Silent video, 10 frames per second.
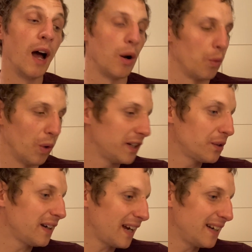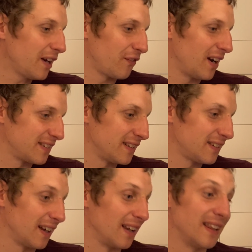What a great idea, Francis.
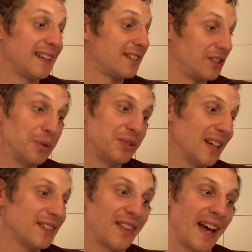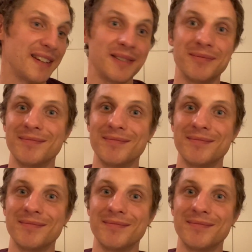Let's do just that.